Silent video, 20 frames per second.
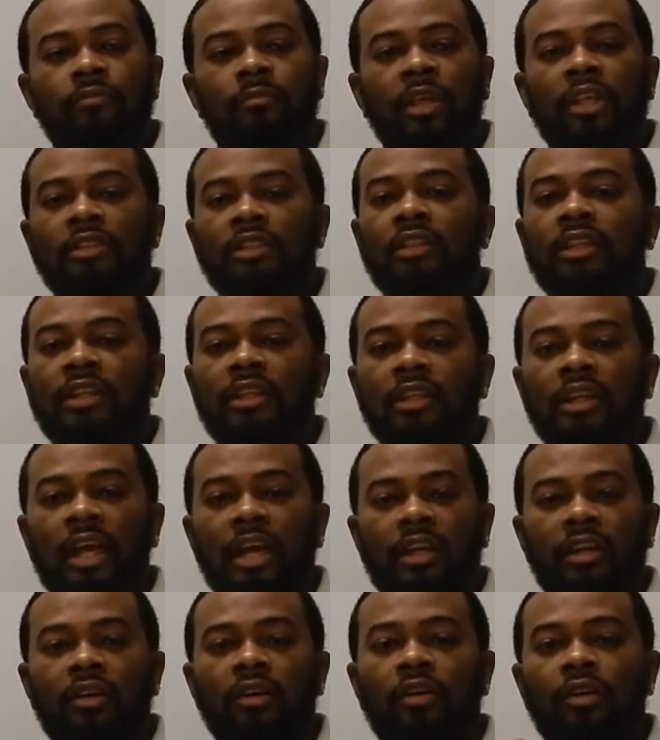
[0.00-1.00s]
basically
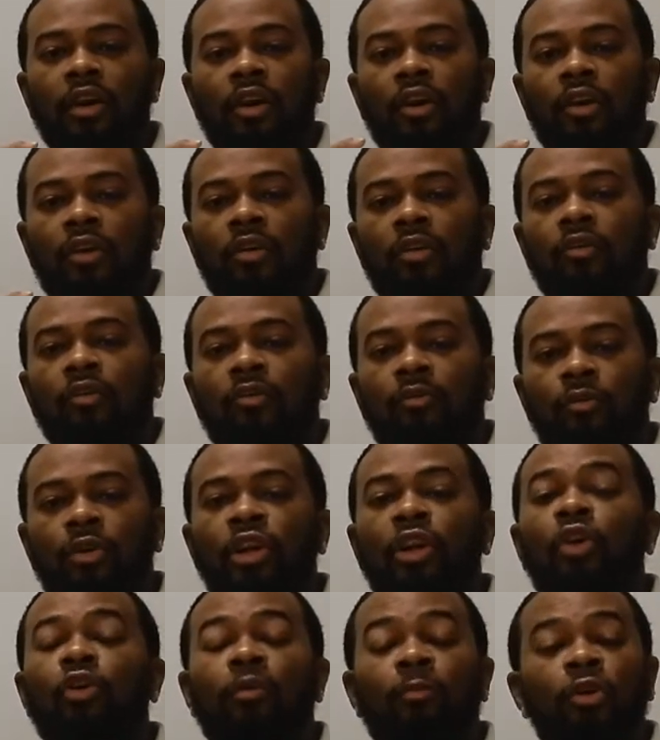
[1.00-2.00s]
like a
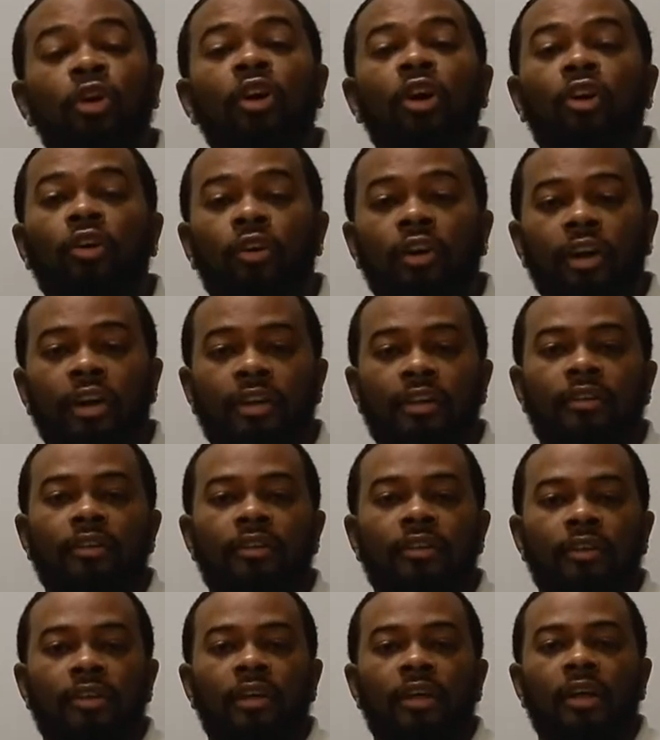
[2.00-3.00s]
reloadable card,
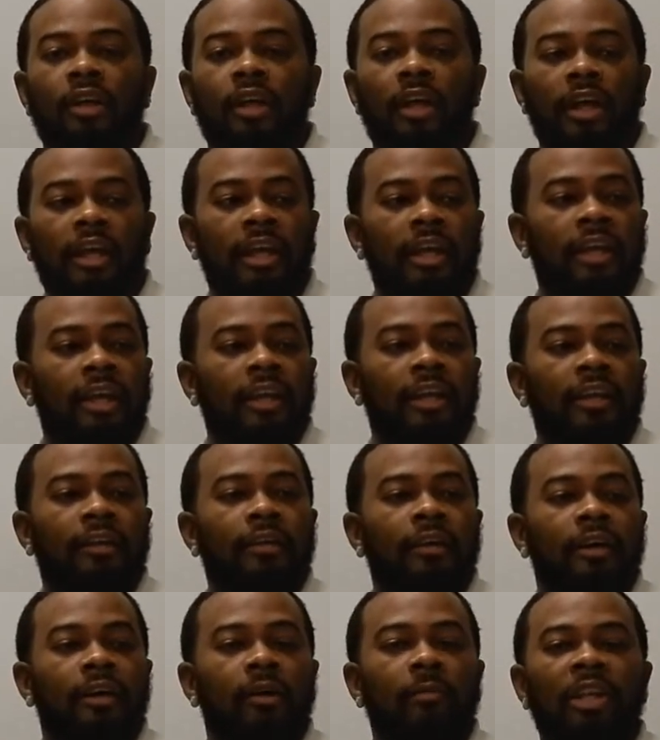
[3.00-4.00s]

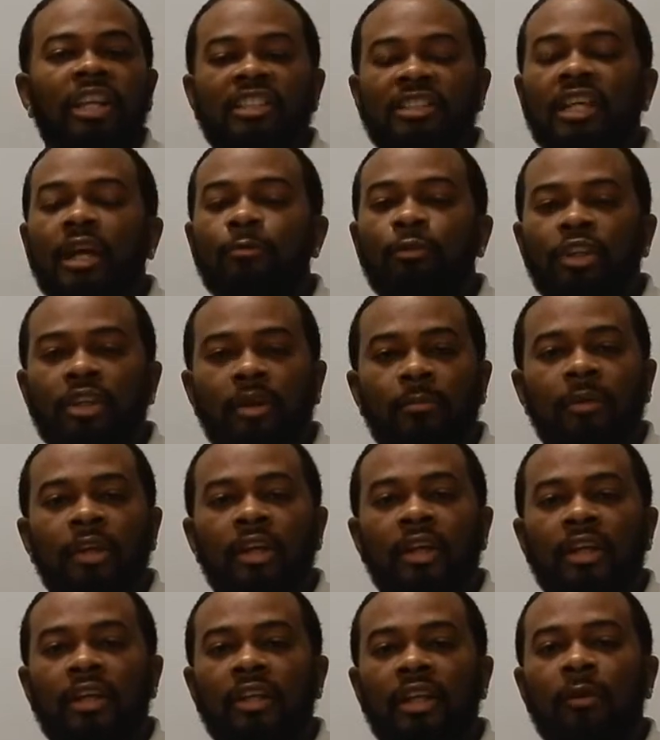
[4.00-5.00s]
and each time you come
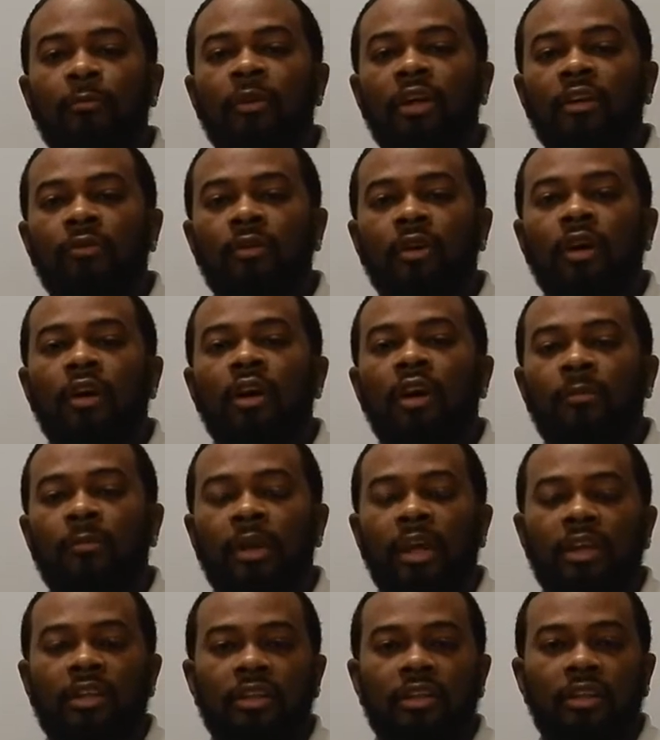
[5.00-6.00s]
in, that money will
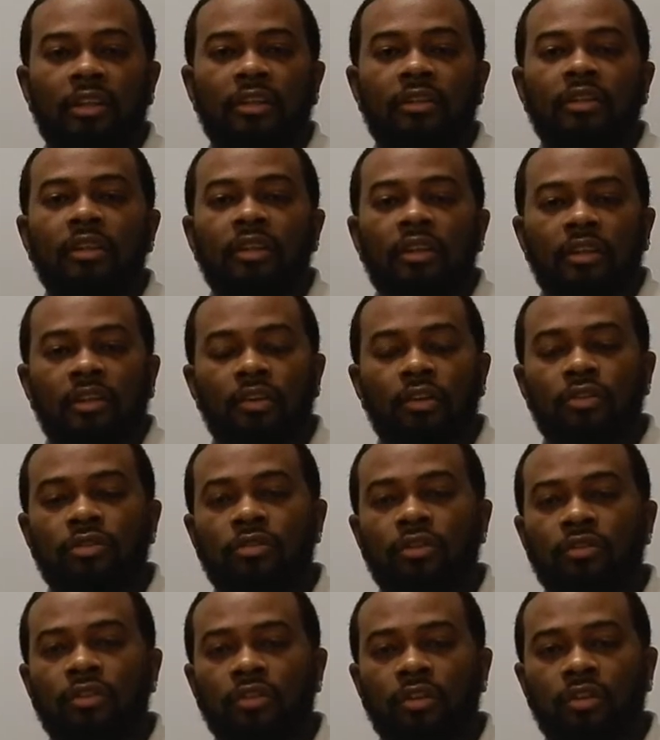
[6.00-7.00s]
automatically goes
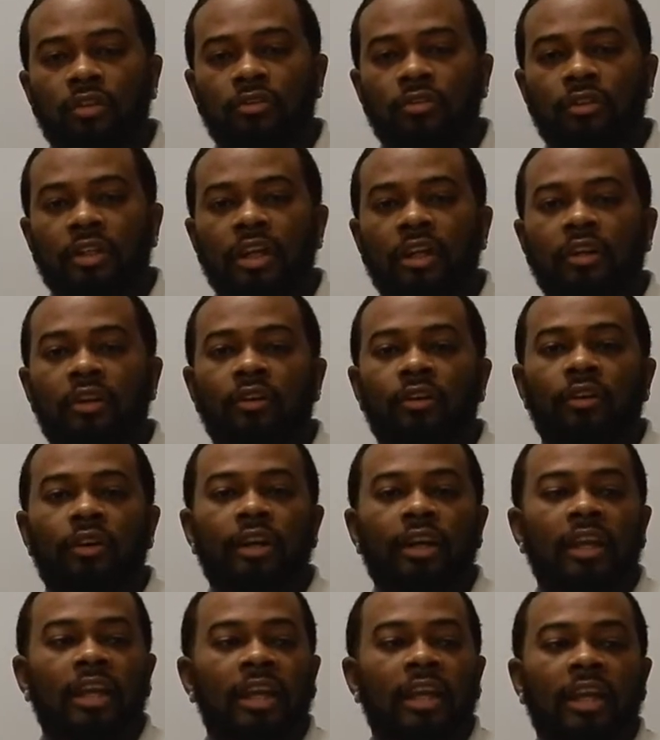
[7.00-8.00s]
on that
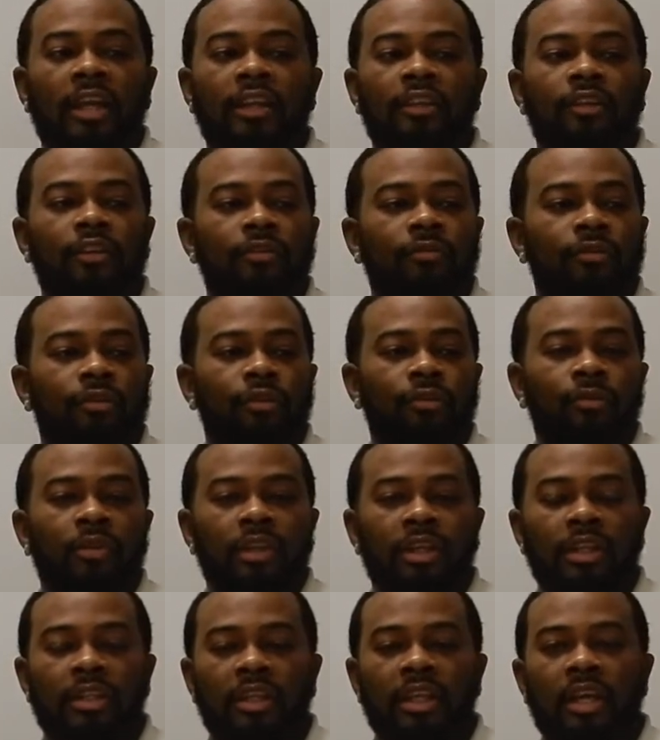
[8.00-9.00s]
card, and you will
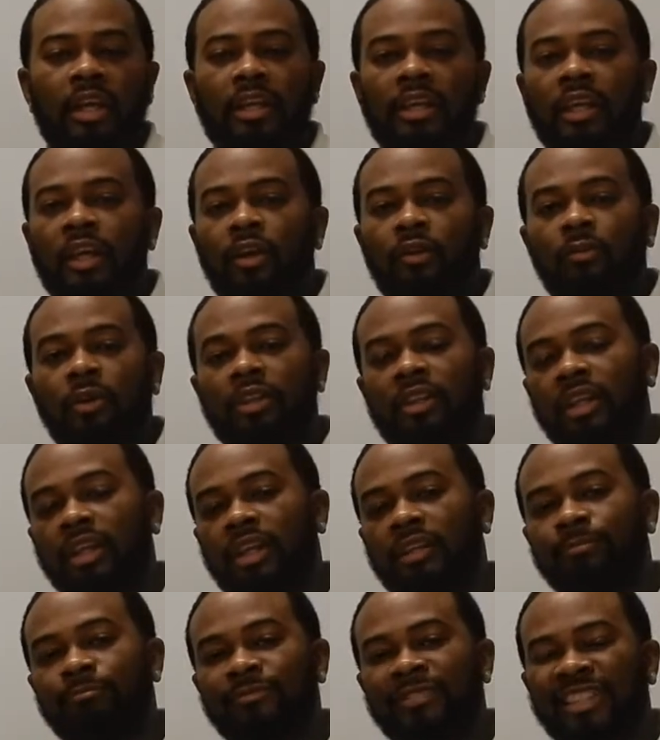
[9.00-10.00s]
get that
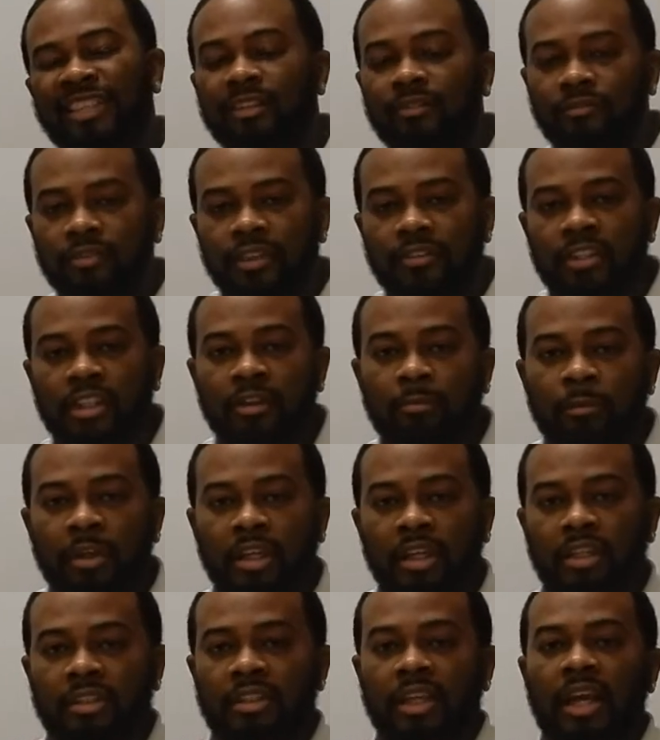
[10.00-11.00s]
within 10-15
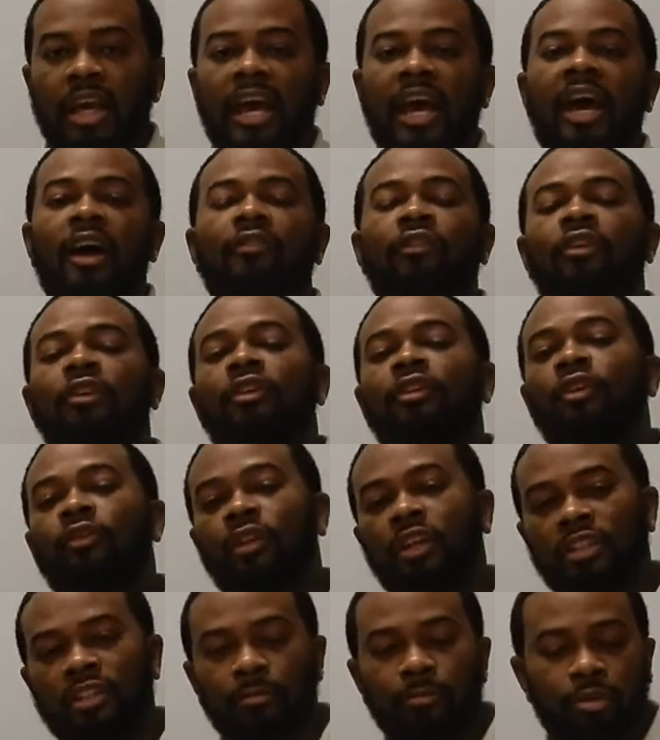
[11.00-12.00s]
minutes after your
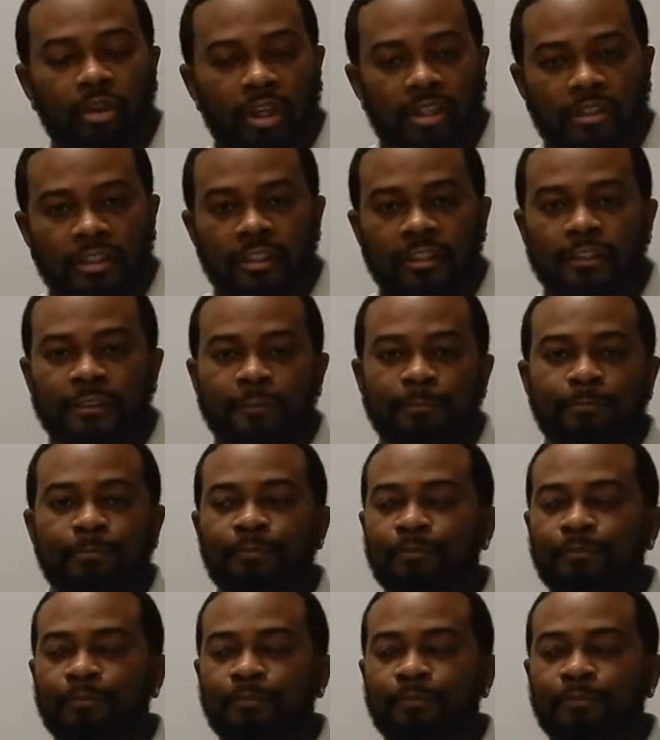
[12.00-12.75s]
donation process.